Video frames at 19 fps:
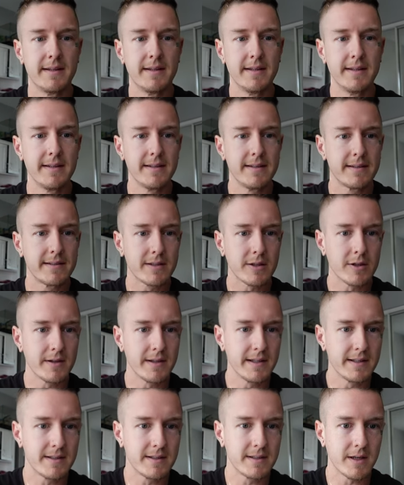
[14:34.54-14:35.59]
these.
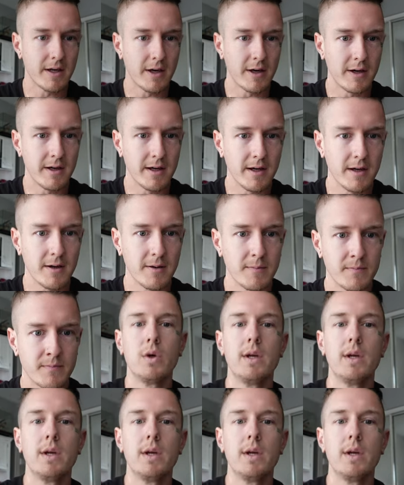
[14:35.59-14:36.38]
This is our, um,